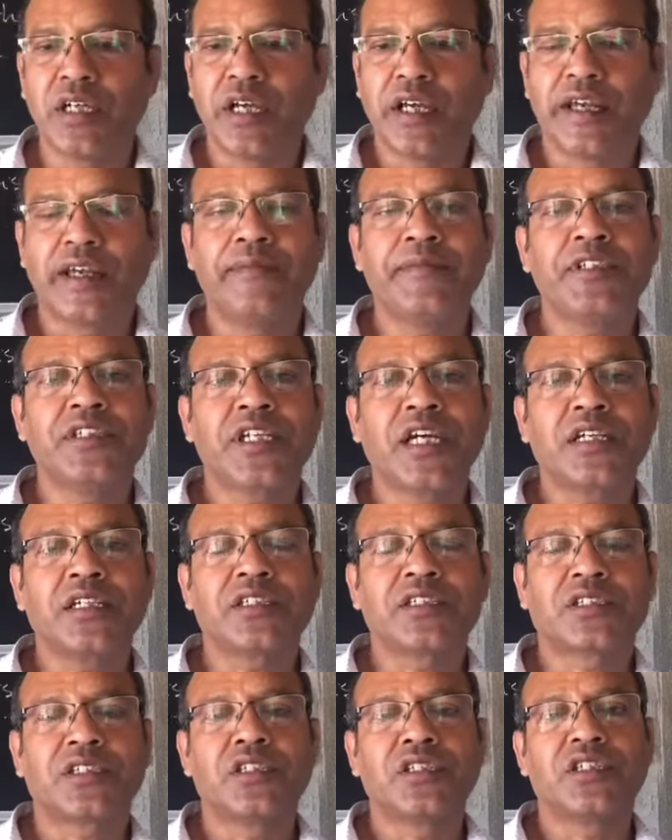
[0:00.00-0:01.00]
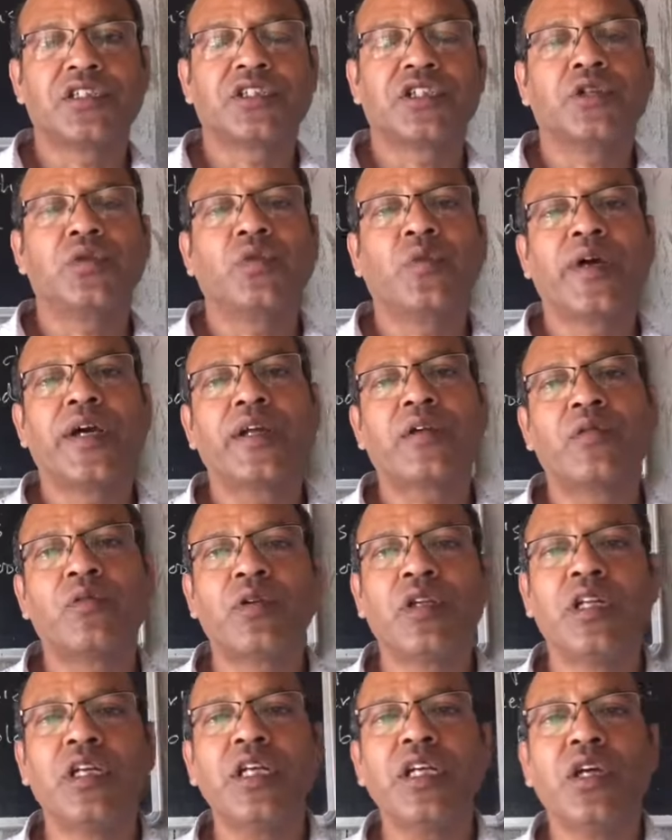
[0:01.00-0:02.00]
hemizygous condition where
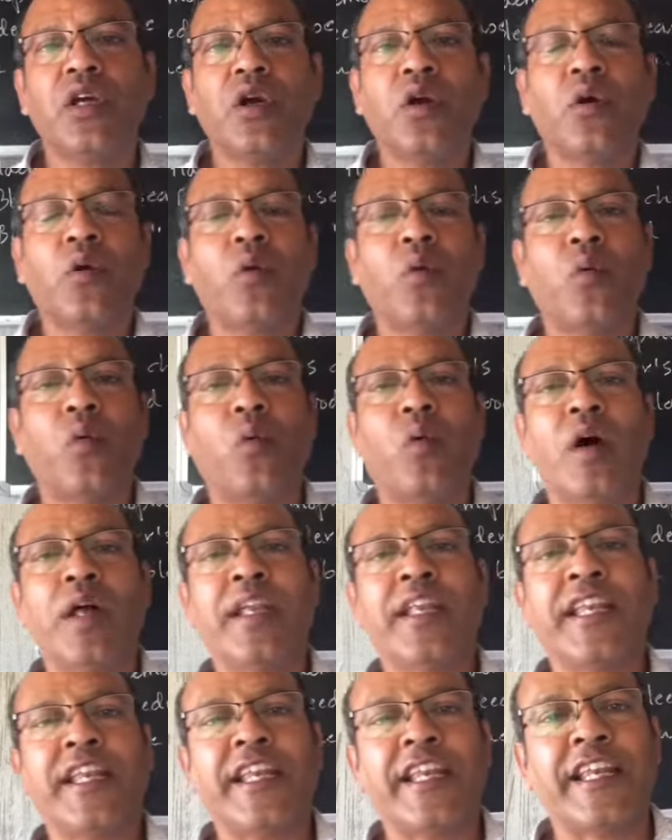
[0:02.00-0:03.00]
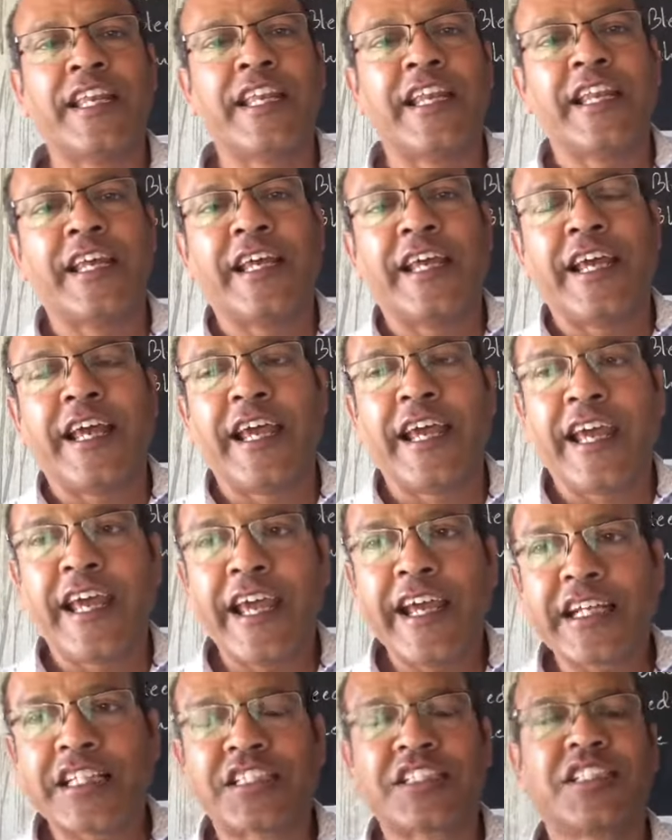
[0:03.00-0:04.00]
only one
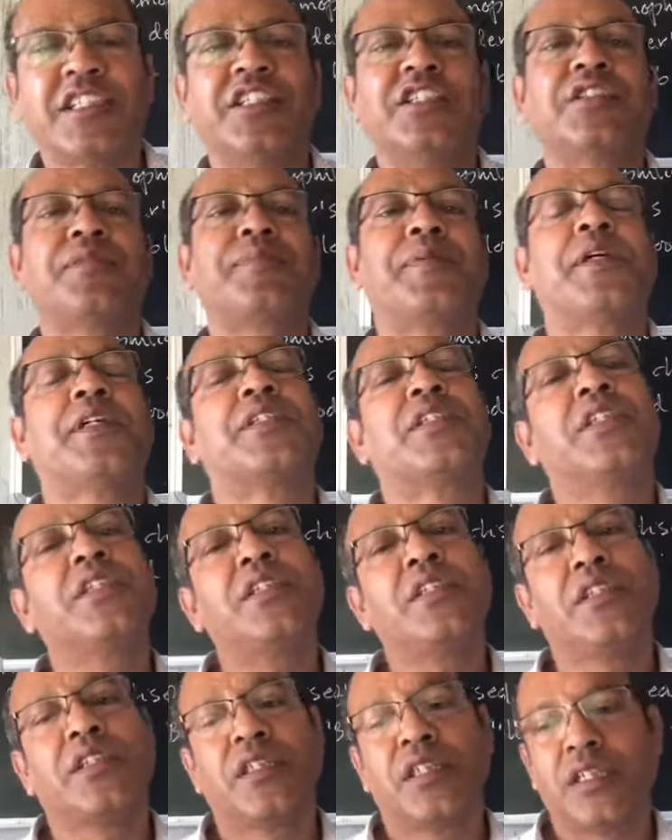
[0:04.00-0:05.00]
X is present.